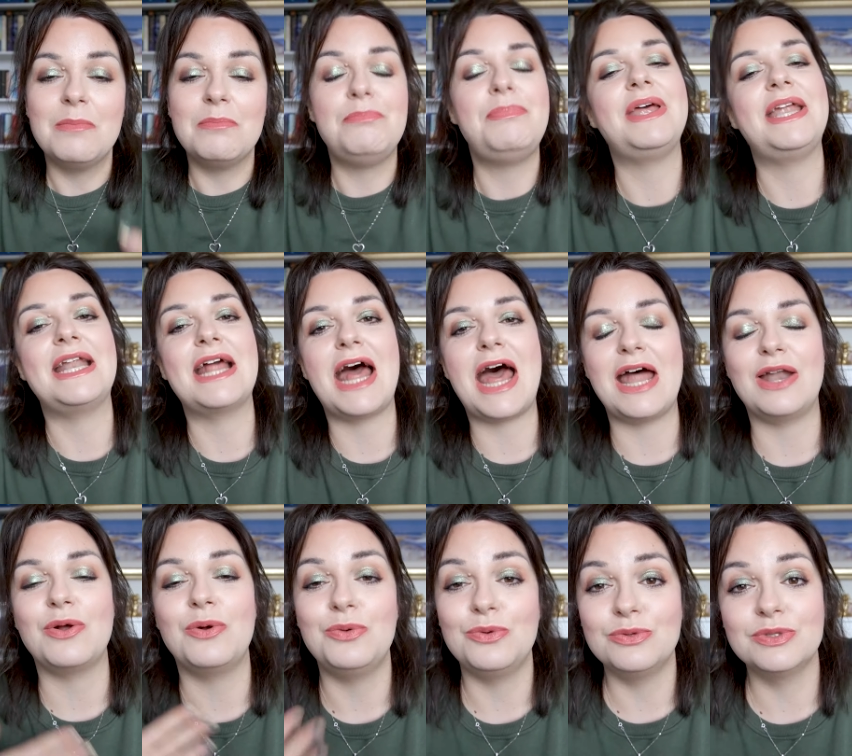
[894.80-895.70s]
been at
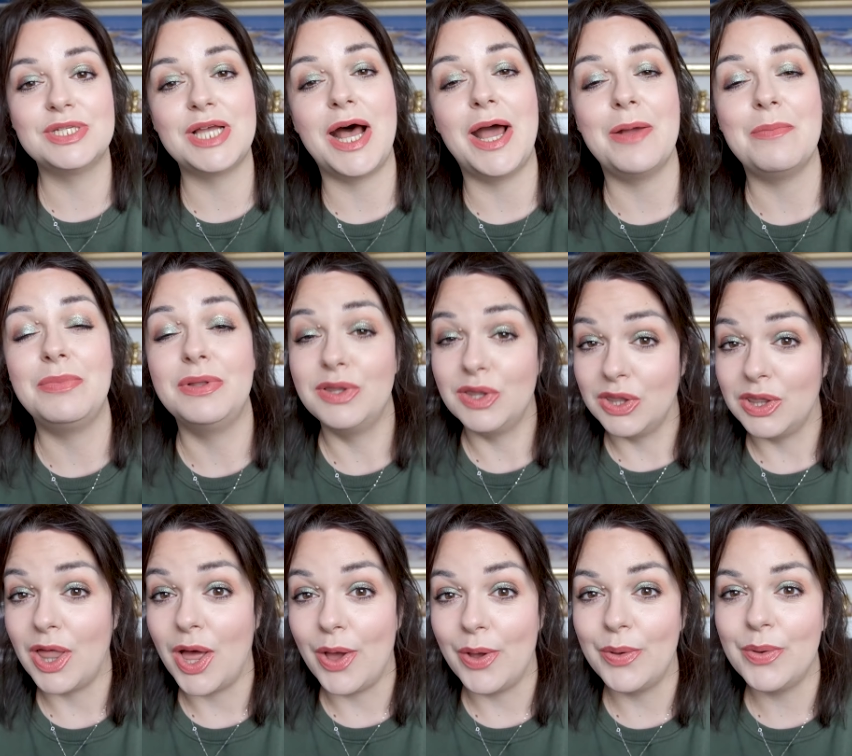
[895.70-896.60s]
an all-time
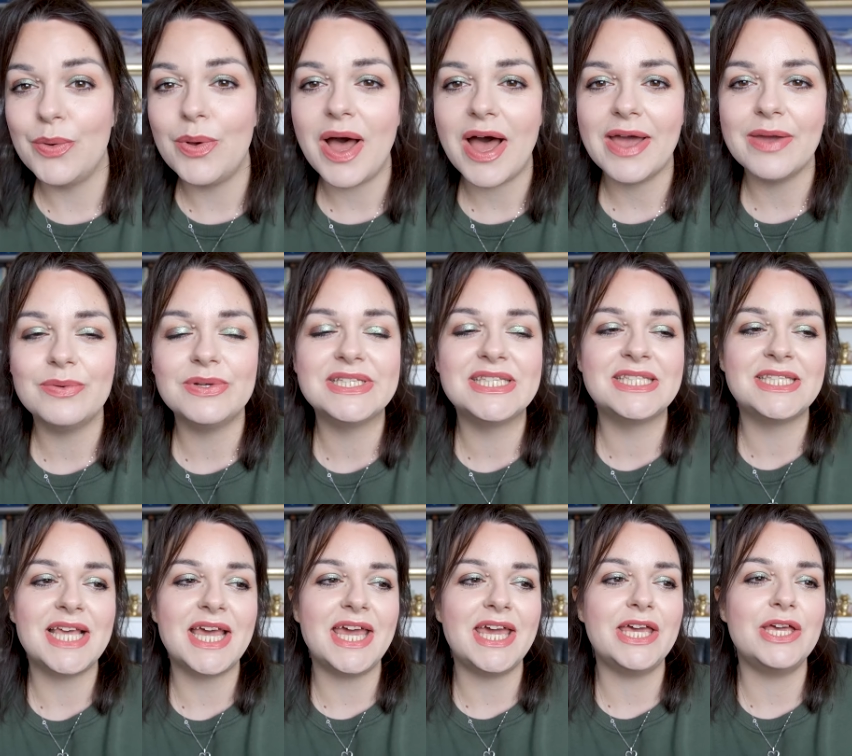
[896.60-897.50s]
low, I would
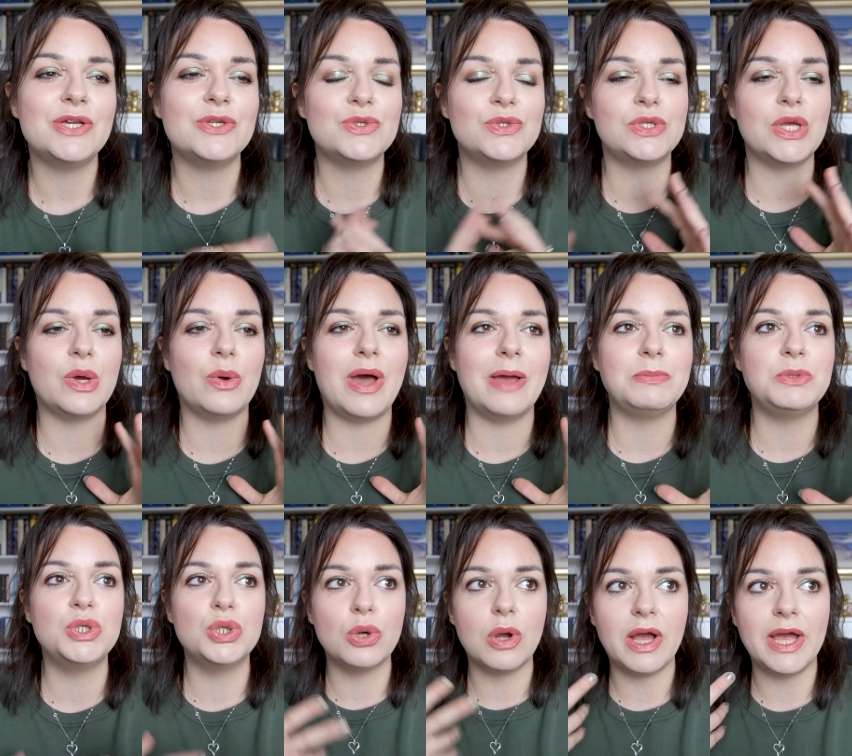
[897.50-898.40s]
say. So I'm
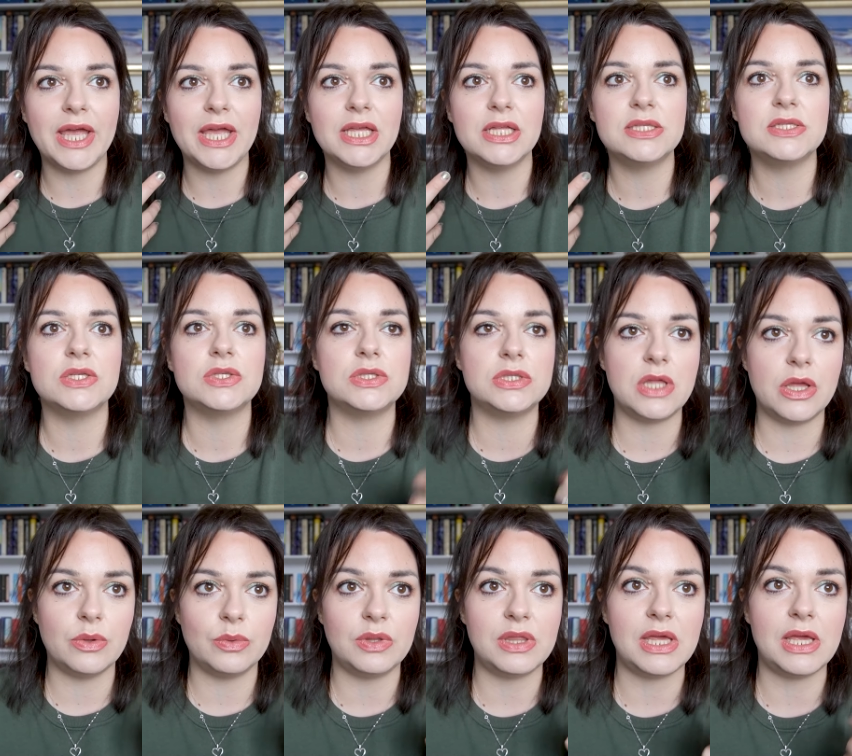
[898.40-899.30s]
trying to
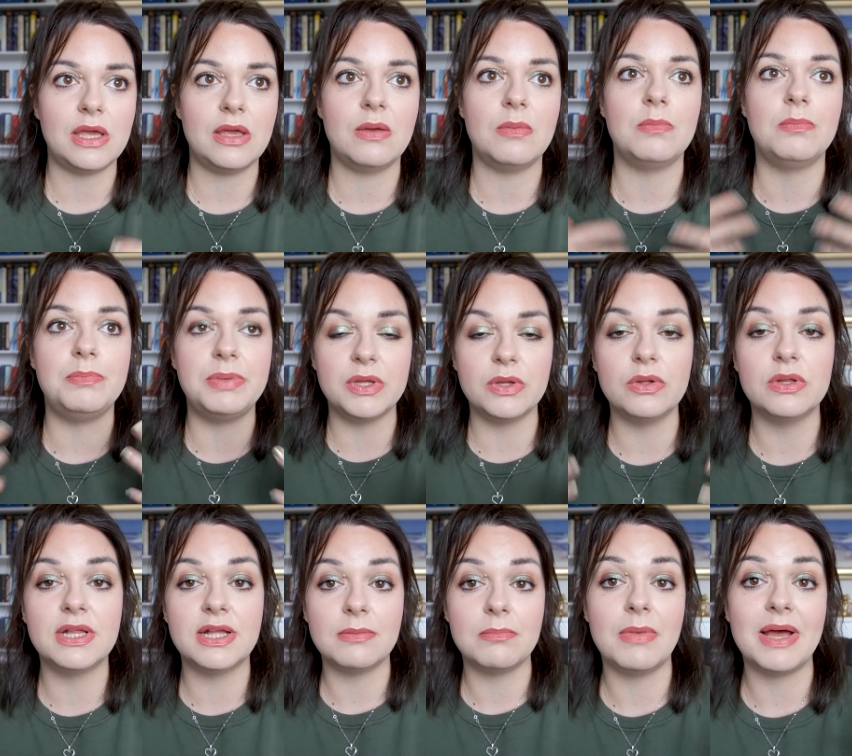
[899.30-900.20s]
slowly
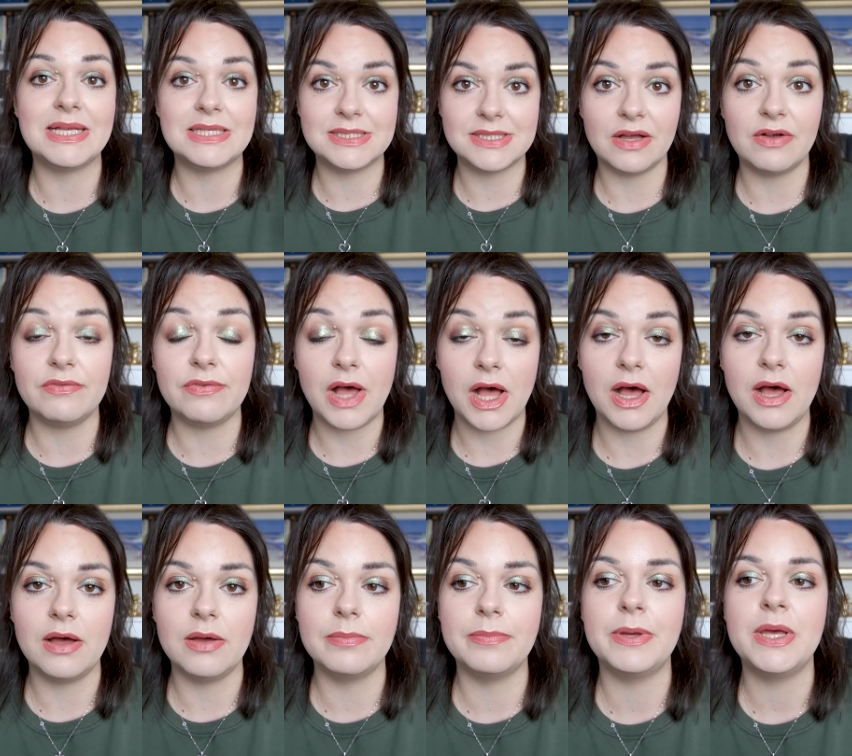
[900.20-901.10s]
build myself
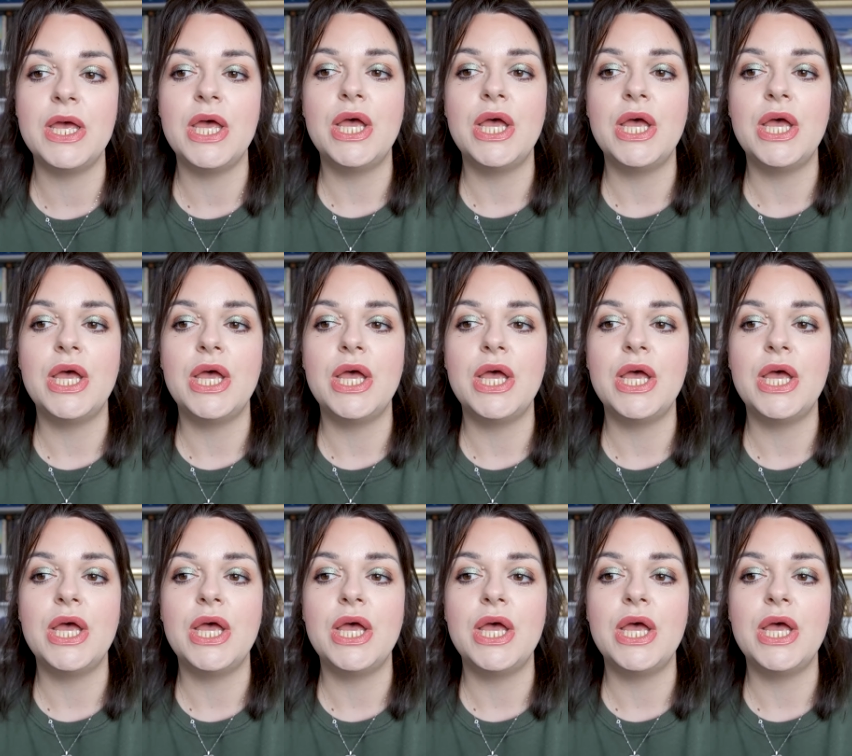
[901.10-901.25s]
up